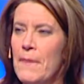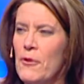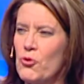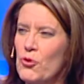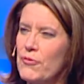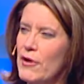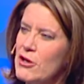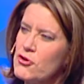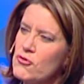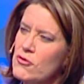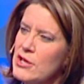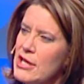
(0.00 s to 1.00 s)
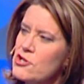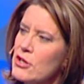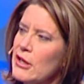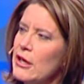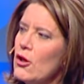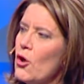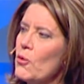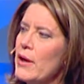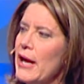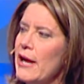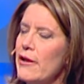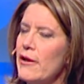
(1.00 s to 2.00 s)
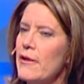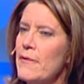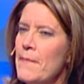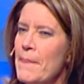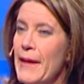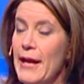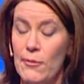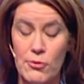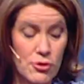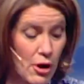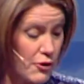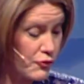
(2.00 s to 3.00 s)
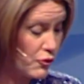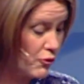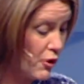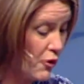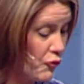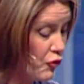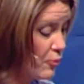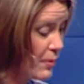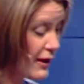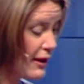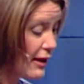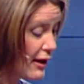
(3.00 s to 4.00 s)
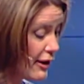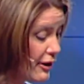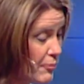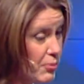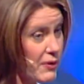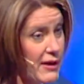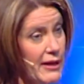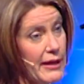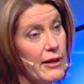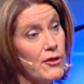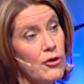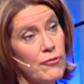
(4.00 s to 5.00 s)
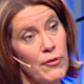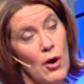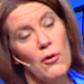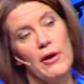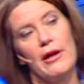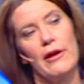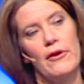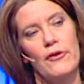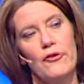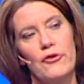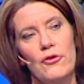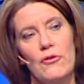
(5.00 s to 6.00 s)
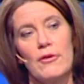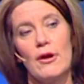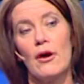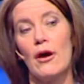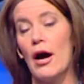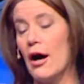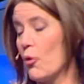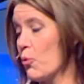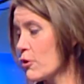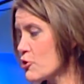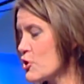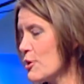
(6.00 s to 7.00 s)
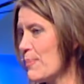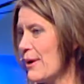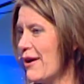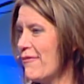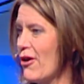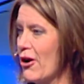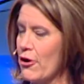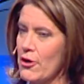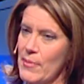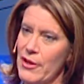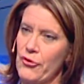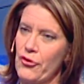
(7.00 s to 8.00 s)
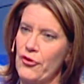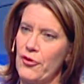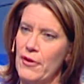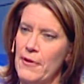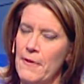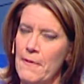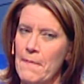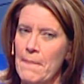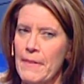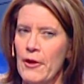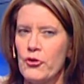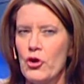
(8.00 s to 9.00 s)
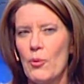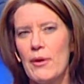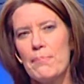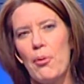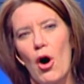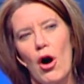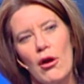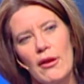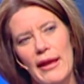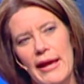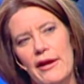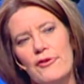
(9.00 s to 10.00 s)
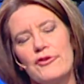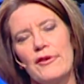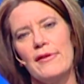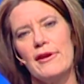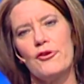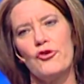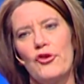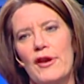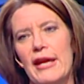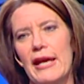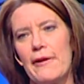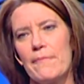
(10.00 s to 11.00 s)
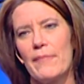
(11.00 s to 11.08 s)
So it was very strategically located. And it was also known to be completely devoted to the worship of Artemis. So when Paul lands in this city,